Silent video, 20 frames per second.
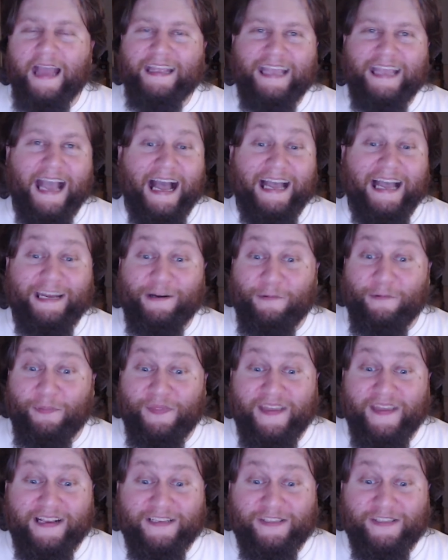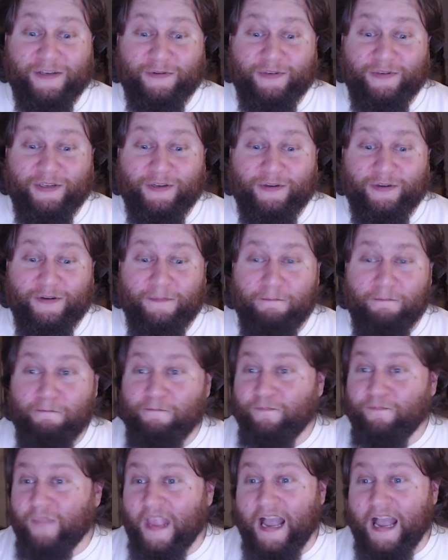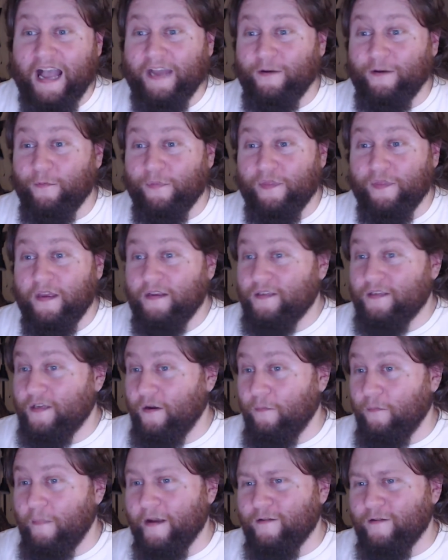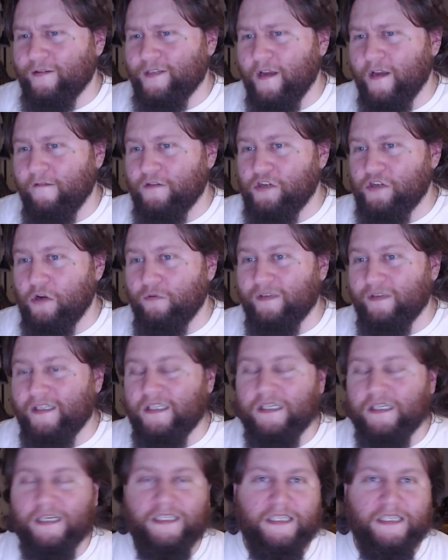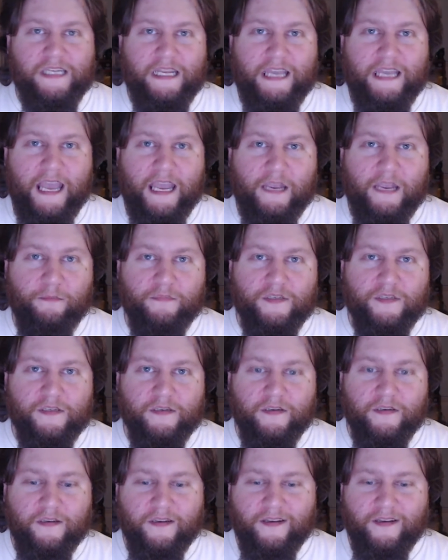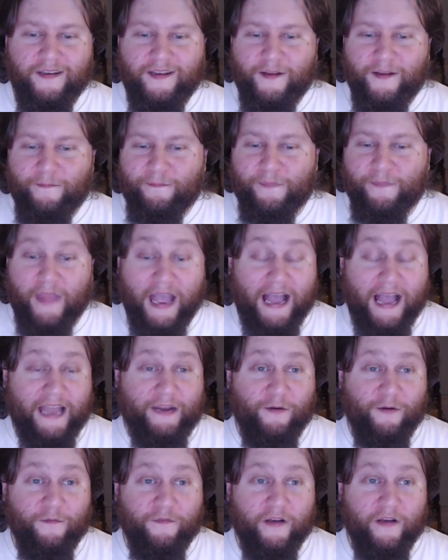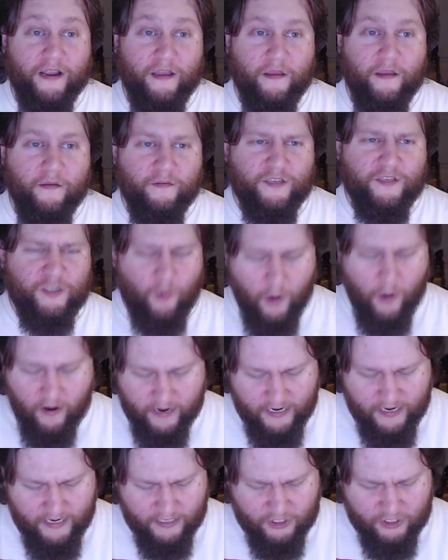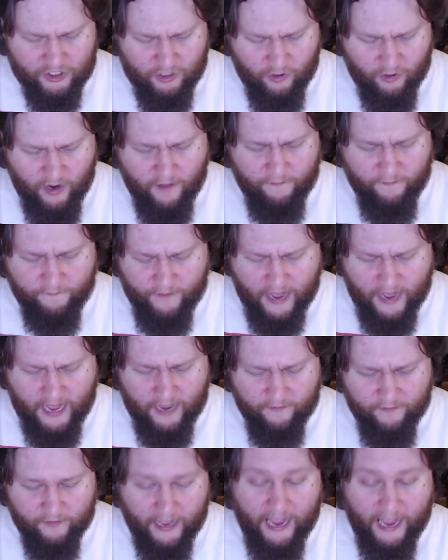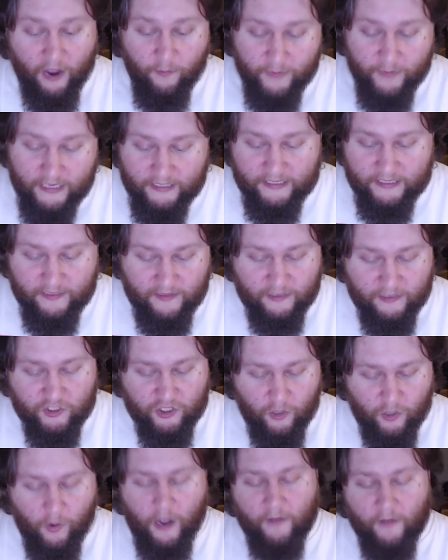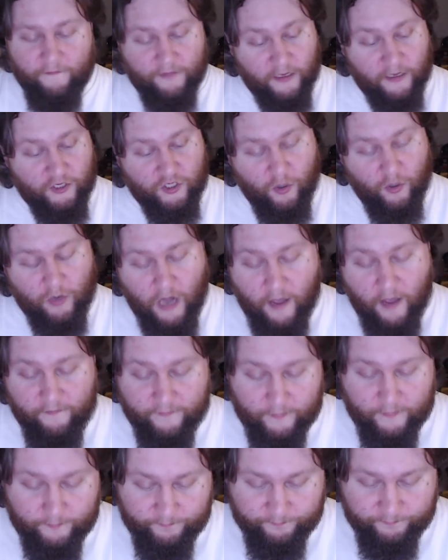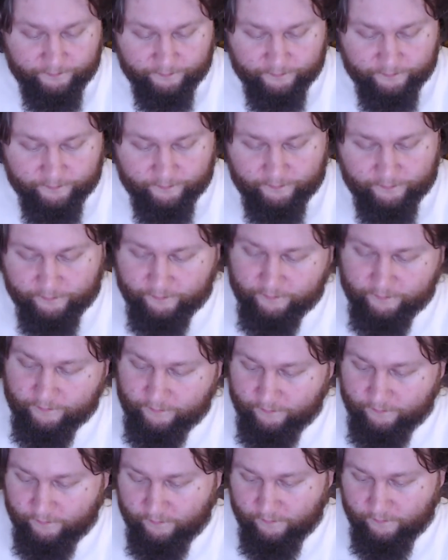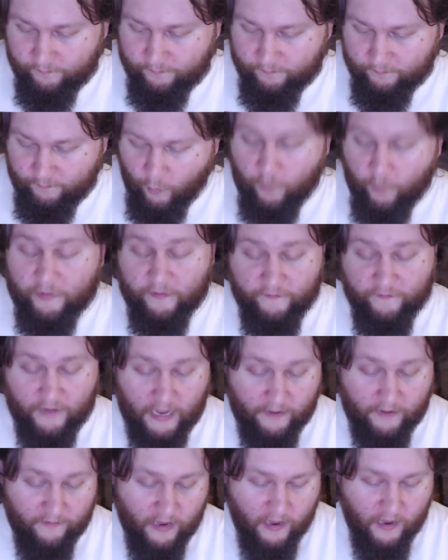I don't think so, dude. I don't think so. Microsoft showed 60 games. I don't fucking... Square Enix showed off 5. How many did they show off? They showed off more than 5.